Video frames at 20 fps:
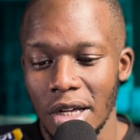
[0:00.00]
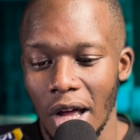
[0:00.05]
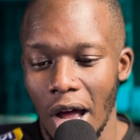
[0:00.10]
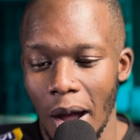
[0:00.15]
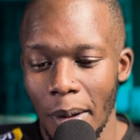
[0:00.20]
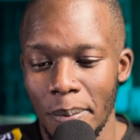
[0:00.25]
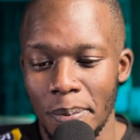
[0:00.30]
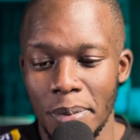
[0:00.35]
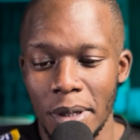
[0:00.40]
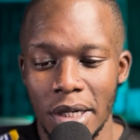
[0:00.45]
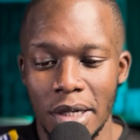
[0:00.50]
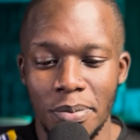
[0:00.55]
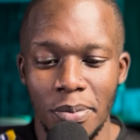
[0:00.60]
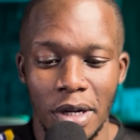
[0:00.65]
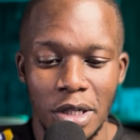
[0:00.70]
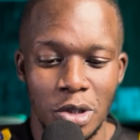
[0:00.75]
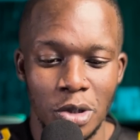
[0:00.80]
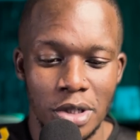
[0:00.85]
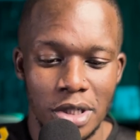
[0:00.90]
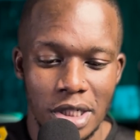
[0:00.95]
a big
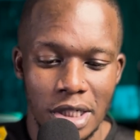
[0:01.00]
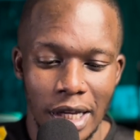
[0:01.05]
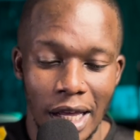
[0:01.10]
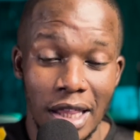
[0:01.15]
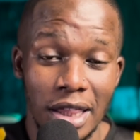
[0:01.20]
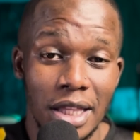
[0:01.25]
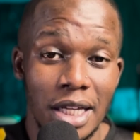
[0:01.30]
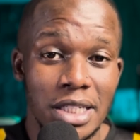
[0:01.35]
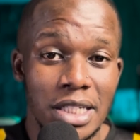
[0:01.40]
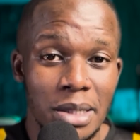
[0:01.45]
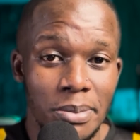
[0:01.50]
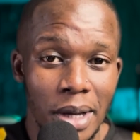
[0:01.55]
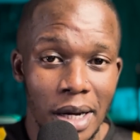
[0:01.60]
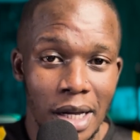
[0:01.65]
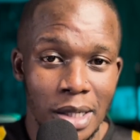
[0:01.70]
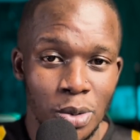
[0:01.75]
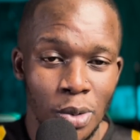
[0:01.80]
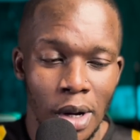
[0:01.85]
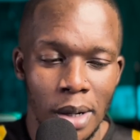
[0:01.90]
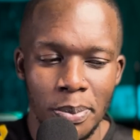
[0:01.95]
majority and 13 men
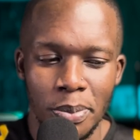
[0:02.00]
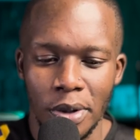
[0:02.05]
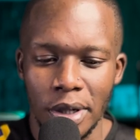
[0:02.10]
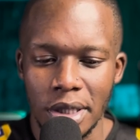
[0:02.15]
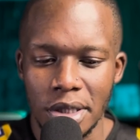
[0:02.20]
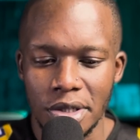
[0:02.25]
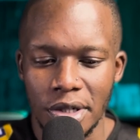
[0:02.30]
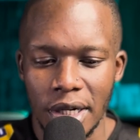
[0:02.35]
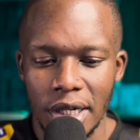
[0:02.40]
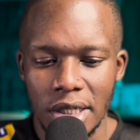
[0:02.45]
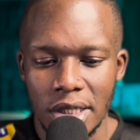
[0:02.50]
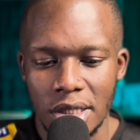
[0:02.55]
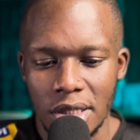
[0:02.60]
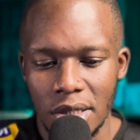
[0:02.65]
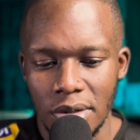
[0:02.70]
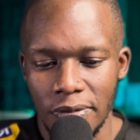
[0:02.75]
at one point, right?